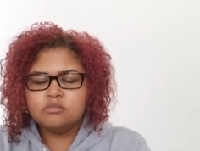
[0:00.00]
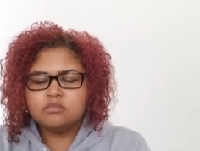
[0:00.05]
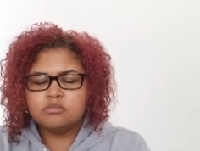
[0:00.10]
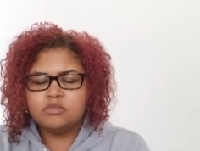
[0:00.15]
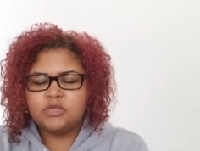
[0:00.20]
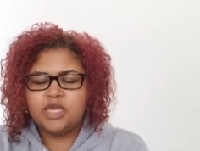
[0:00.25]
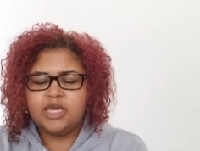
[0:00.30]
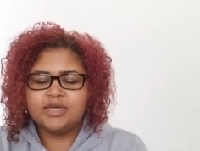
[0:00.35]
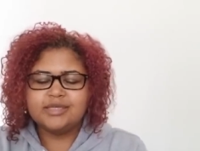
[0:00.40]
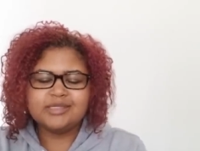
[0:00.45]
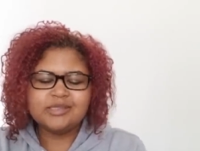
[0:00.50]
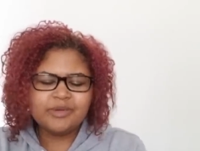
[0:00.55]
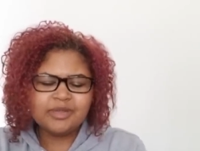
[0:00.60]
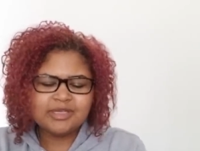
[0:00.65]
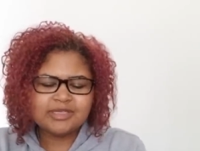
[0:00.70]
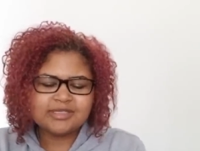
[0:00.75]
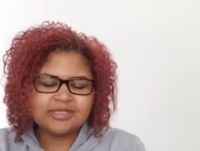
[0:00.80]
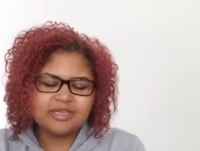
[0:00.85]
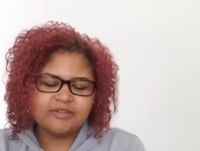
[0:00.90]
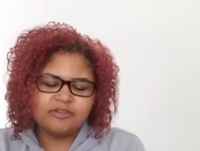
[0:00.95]
Yeah, something
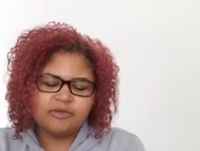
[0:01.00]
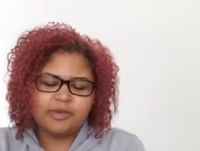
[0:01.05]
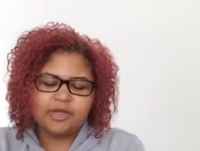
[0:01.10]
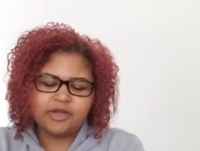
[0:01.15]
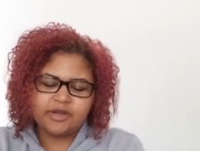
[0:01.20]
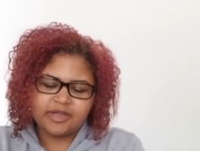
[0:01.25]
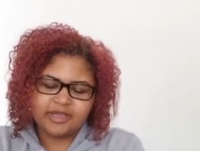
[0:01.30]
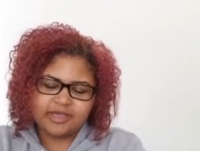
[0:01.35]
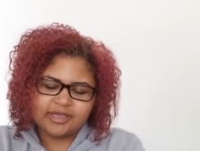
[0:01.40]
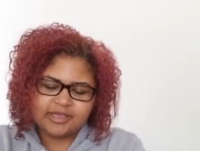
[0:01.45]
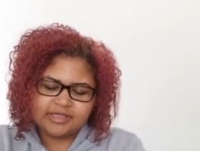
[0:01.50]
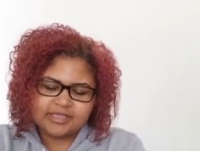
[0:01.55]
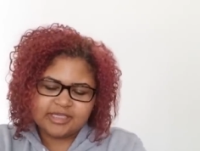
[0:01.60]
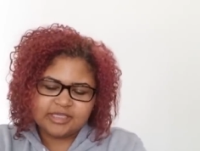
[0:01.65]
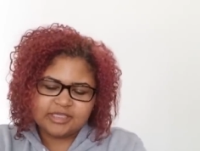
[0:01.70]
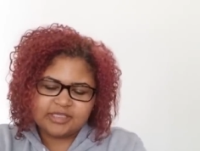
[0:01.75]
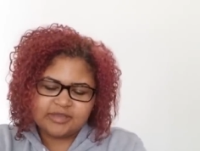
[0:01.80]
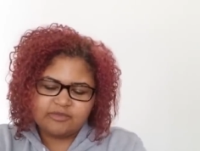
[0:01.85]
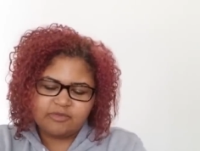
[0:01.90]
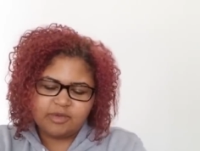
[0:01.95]
that's definitely about your kids. I
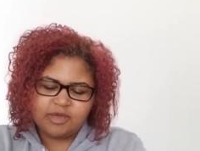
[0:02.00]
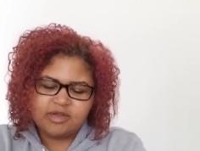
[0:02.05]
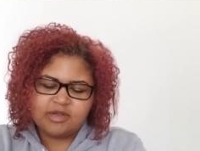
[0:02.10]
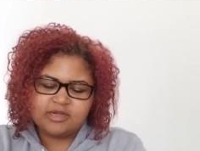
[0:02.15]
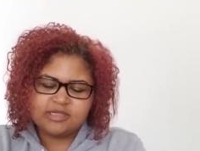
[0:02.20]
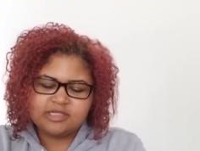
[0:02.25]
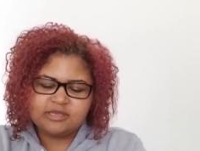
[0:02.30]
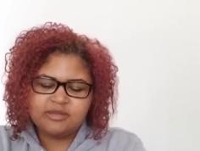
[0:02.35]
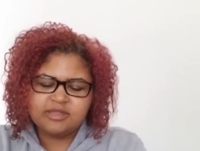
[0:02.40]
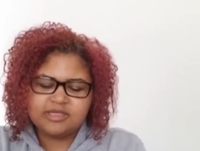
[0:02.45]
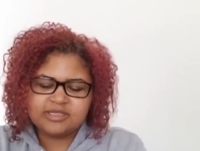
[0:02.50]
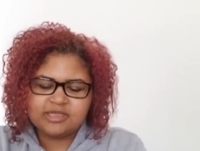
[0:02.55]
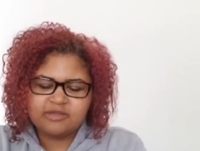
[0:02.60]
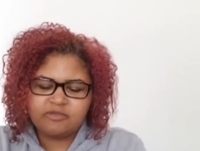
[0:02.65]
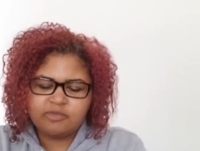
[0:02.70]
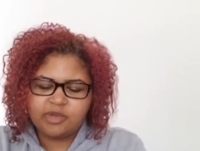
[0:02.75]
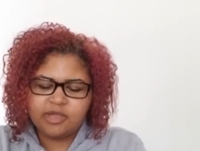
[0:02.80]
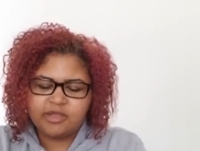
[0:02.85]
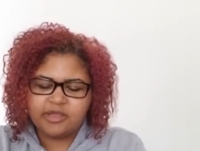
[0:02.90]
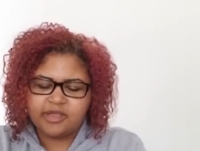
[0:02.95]
just have to be honest. Something that's
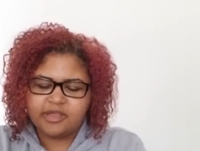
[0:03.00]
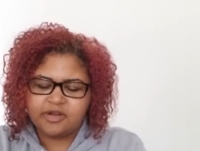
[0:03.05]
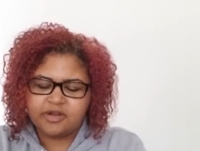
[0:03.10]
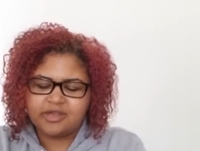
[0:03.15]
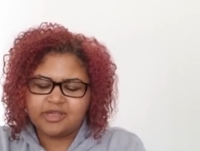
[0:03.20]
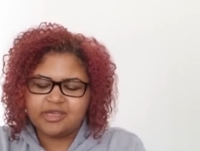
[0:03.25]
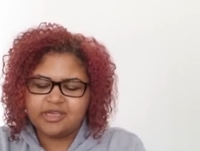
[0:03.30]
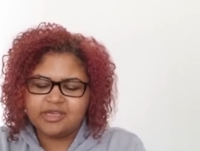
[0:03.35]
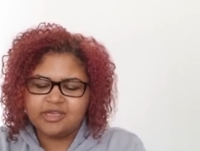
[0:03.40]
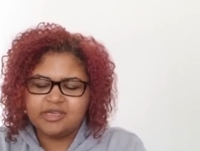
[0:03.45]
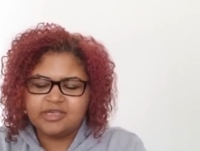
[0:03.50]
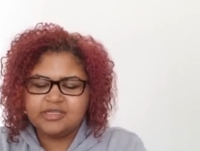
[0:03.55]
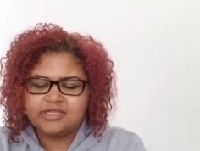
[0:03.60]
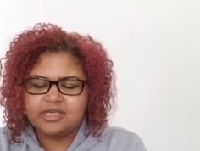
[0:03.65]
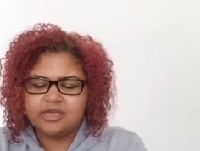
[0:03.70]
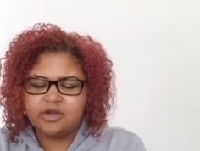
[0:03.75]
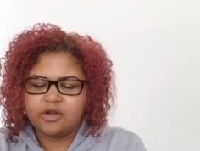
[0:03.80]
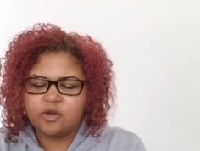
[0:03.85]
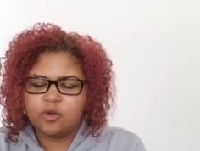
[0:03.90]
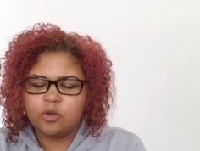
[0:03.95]
definitely about like, your kids
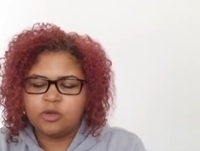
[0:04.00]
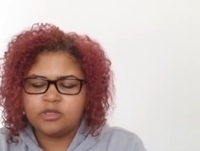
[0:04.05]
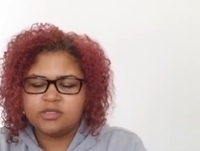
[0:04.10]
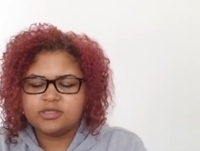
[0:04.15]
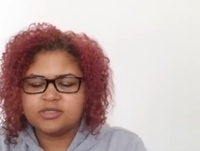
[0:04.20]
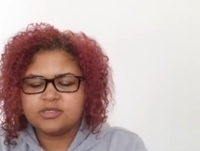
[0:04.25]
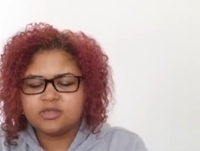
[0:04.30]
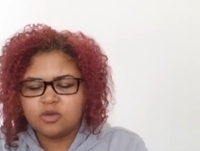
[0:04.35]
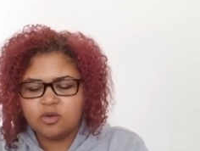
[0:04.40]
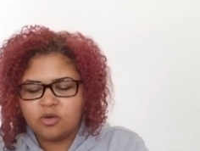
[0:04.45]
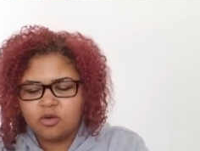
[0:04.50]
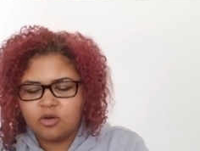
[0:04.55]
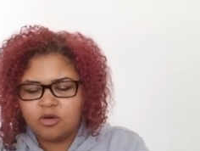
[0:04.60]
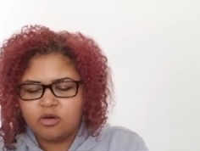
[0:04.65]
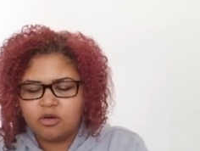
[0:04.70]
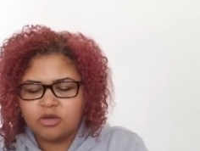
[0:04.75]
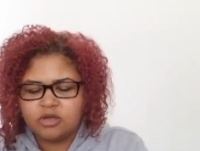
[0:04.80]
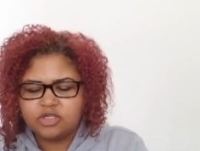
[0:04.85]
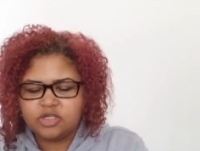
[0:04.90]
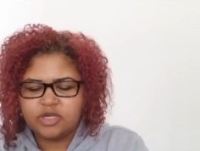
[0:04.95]
and you're going to the
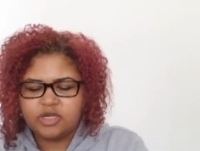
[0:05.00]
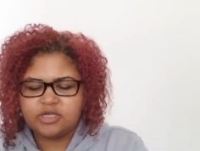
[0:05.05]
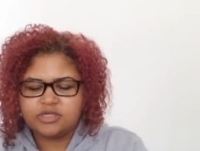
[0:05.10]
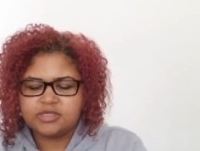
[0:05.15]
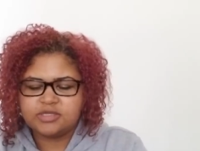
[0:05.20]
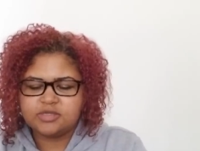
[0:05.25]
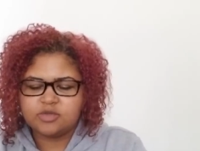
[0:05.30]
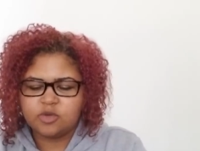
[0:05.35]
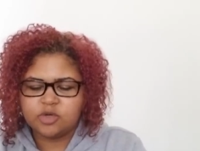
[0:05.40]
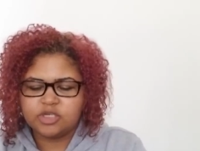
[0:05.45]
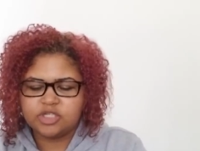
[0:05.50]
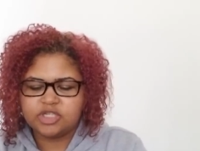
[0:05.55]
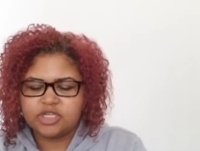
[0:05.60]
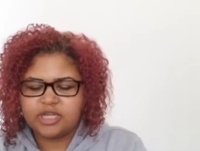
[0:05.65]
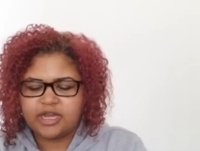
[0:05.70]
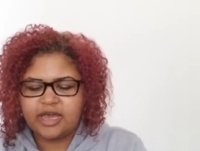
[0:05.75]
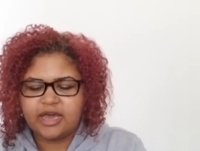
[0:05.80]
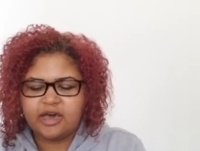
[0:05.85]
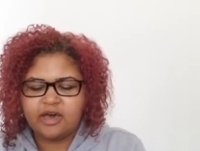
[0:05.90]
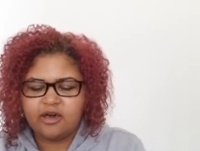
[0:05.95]
school and trying to sort
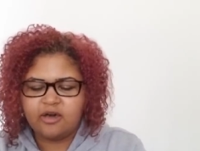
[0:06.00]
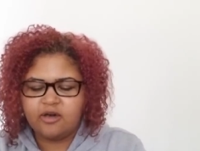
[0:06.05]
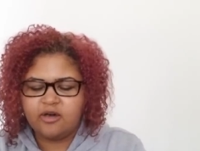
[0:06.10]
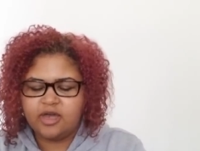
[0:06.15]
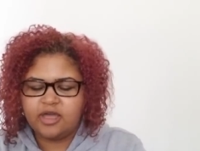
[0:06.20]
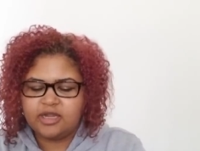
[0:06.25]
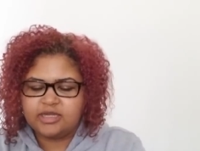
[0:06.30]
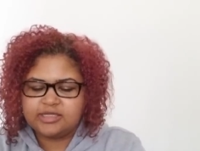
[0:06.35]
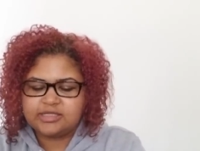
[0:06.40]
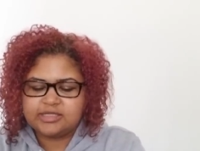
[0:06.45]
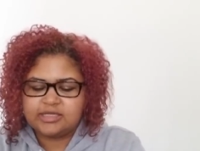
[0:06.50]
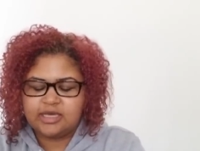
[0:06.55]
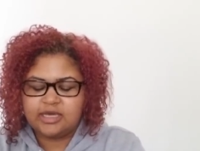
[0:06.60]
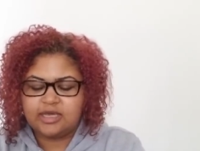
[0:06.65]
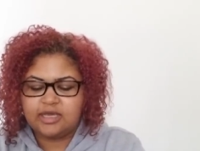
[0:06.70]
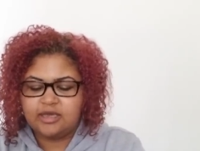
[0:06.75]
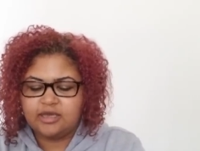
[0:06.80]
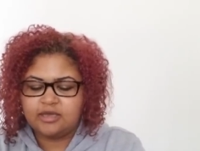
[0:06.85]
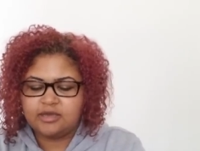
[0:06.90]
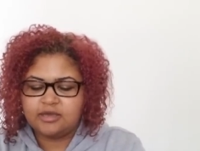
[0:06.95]
shit out. And it's
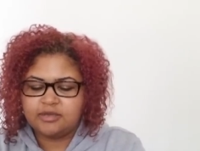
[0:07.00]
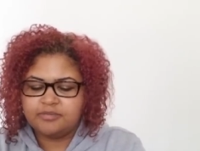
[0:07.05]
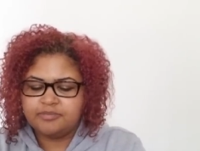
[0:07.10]
like,